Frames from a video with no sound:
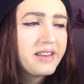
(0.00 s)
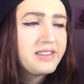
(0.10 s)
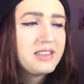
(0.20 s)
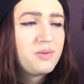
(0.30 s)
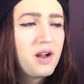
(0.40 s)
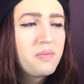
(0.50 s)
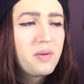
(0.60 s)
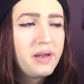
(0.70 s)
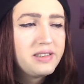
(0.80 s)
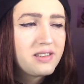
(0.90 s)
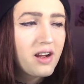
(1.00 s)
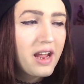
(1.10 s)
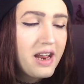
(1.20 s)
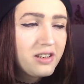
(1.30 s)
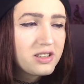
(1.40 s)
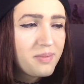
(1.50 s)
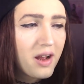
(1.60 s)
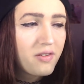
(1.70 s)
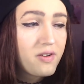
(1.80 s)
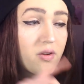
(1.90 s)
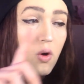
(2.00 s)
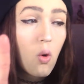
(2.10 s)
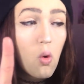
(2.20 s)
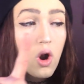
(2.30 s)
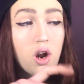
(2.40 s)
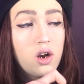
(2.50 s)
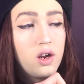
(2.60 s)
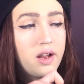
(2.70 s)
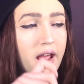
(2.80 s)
that says when Up the Beanstalk enters the battlefield or